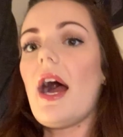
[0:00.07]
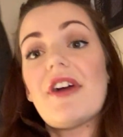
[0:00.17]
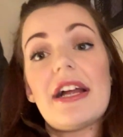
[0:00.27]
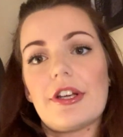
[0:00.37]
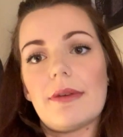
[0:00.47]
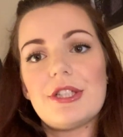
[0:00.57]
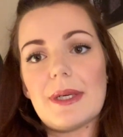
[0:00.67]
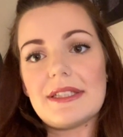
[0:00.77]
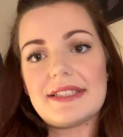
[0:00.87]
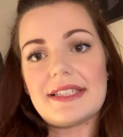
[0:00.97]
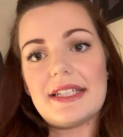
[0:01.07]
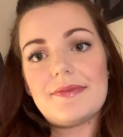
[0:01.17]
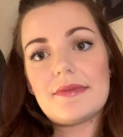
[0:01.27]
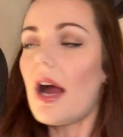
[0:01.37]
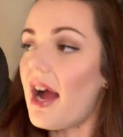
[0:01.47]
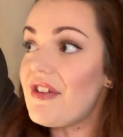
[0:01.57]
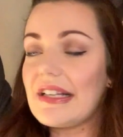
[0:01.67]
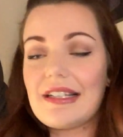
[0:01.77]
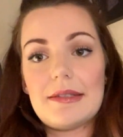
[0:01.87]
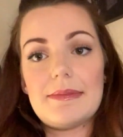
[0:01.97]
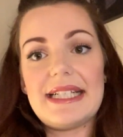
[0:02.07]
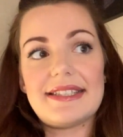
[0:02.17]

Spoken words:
I've had too much Monster. I feel a little bit